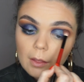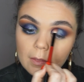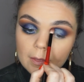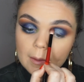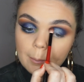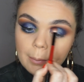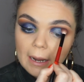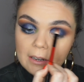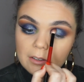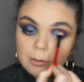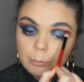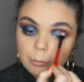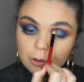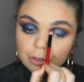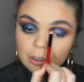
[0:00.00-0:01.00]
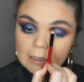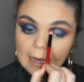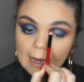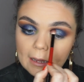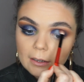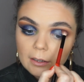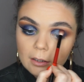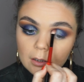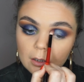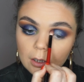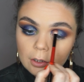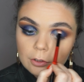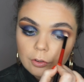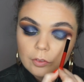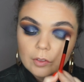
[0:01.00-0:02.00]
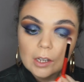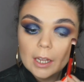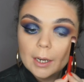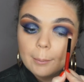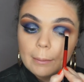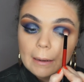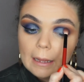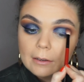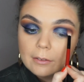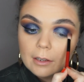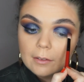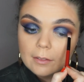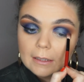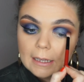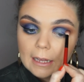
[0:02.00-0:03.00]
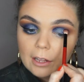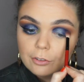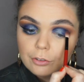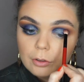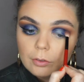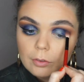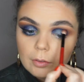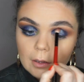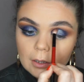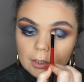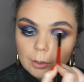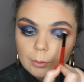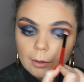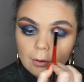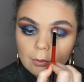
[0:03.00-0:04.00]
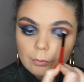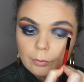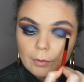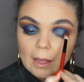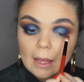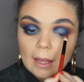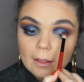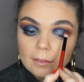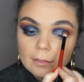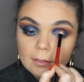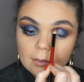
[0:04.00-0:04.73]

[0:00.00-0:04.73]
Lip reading: blending brush again, just to kind of blend out the edges that you have where